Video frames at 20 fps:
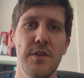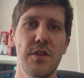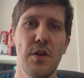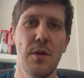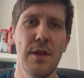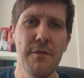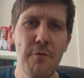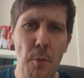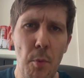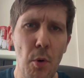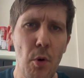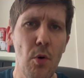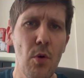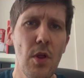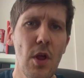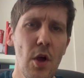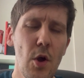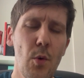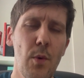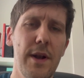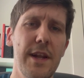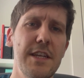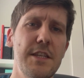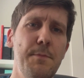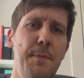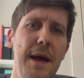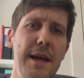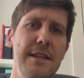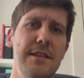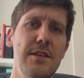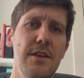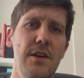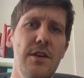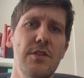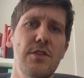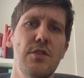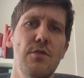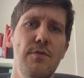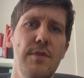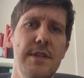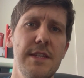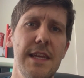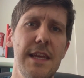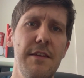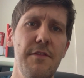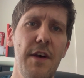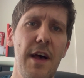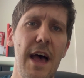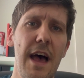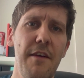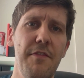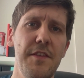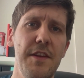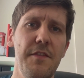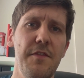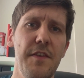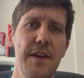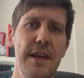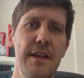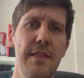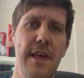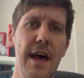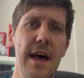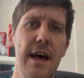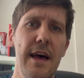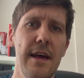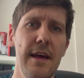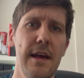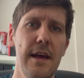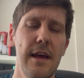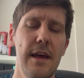So Liverpool would expect to receive a hefty fee there,